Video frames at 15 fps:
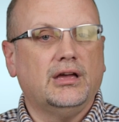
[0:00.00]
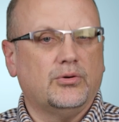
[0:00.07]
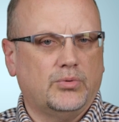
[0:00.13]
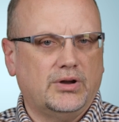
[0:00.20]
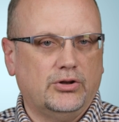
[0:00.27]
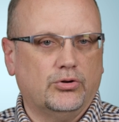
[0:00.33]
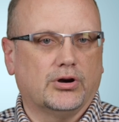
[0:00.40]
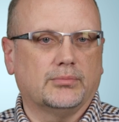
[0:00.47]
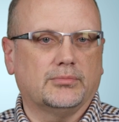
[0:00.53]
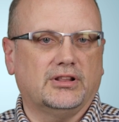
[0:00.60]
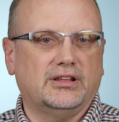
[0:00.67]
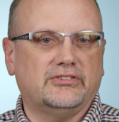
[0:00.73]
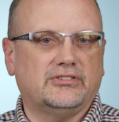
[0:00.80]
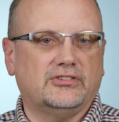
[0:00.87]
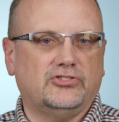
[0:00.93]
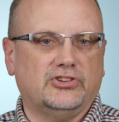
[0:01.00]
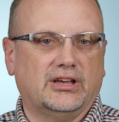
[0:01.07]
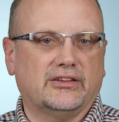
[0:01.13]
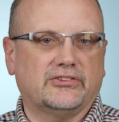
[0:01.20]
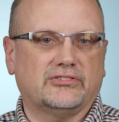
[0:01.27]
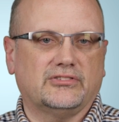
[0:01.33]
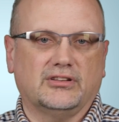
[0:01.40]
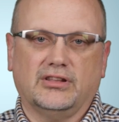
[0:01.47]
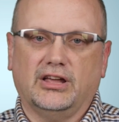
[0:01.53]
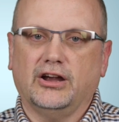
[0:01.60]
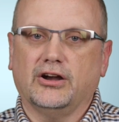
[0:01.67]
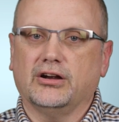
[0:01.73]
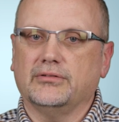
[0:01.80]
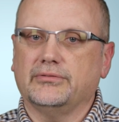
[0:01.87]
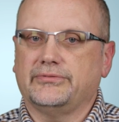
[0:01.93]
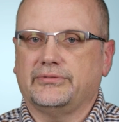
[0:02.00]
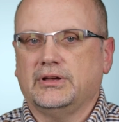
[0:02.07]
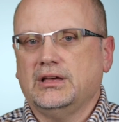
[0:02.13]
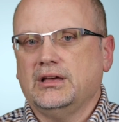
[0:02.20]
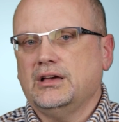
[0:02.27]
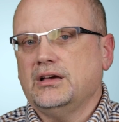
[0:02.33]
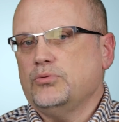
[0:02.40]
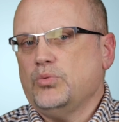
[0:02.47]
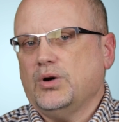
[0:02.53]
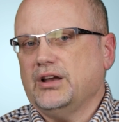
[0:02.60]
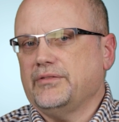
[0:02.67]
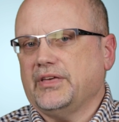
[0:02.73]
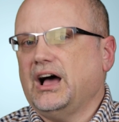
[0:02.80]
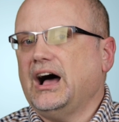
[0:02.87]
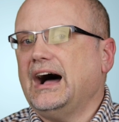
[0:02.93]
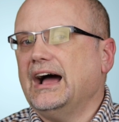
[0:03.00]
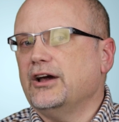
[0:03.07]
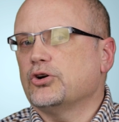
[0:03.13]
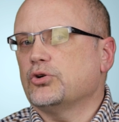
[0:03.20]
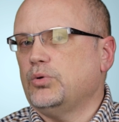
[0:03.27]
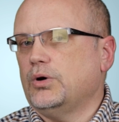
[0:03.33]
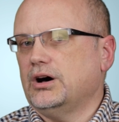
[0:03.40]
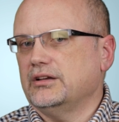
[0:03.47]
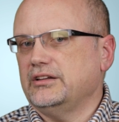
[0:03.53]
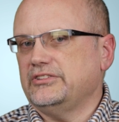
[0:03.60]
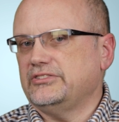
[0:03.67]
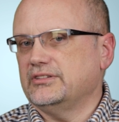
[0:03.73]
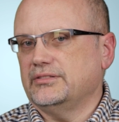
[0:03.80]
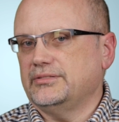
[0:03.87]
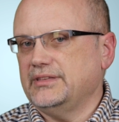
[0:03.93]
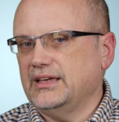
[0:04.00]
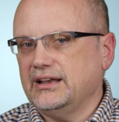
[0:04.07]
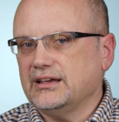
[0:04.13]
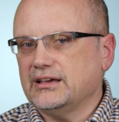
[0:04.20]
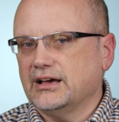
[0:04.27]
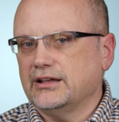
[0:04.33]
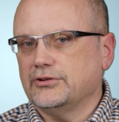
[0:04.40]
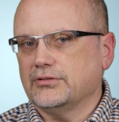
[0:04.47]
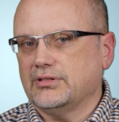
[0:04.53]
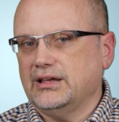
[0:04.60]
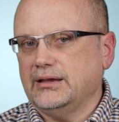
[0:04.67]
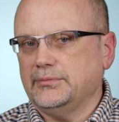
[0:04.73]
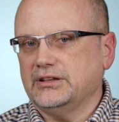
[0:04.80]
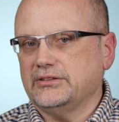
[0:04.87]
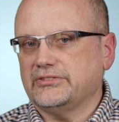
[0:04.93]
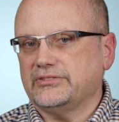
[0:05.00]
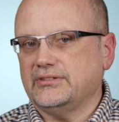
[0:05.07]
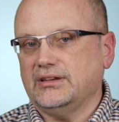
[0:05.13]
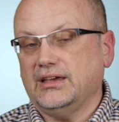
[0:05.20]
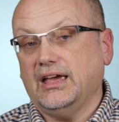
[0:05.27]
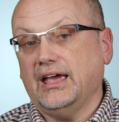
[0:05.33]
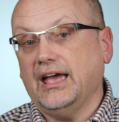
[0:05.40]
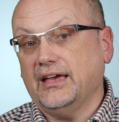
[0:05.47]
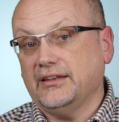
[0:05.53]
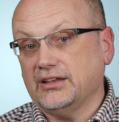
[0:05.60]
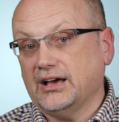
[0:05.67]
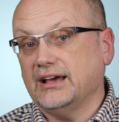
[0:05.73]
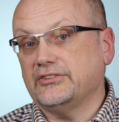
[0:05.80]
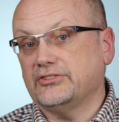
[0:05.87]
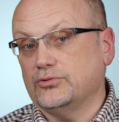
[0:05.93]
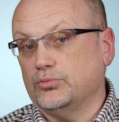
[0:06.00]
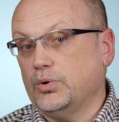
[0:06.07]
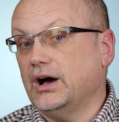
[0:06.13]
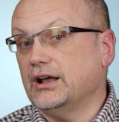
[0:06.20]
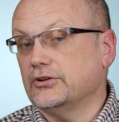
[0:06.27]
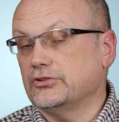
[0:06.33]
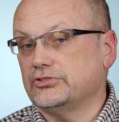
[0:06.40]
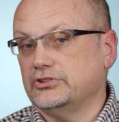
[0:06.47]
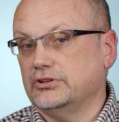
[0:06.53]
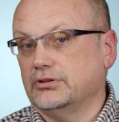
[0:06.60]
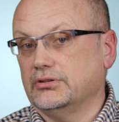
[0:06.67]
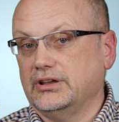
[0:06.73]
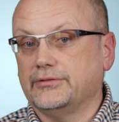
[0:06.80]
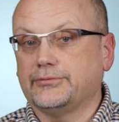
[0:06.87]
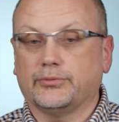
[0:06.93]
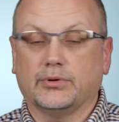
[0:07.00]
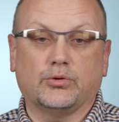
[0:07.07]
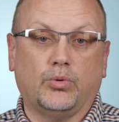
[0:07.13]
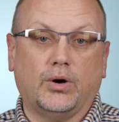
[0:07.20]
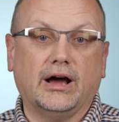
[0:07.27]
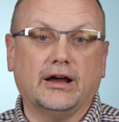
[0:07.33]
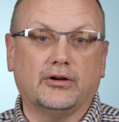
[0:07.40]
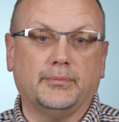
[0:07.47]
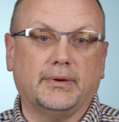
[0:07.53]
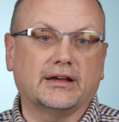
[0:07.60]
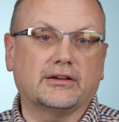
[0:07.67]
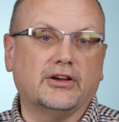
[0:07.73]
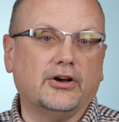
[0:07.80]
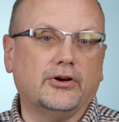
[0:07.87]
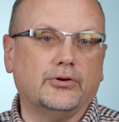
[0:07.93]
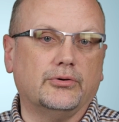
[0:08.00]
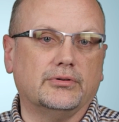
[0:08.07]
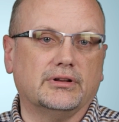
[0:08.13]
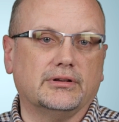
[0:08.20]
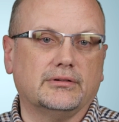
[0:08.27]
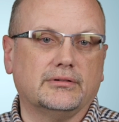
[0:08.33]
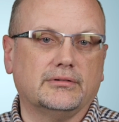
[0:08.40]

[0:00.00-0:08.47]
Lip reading: We normally suggest a layer of one of the higher quality synthetic underlayments and ice and water shield if required by code.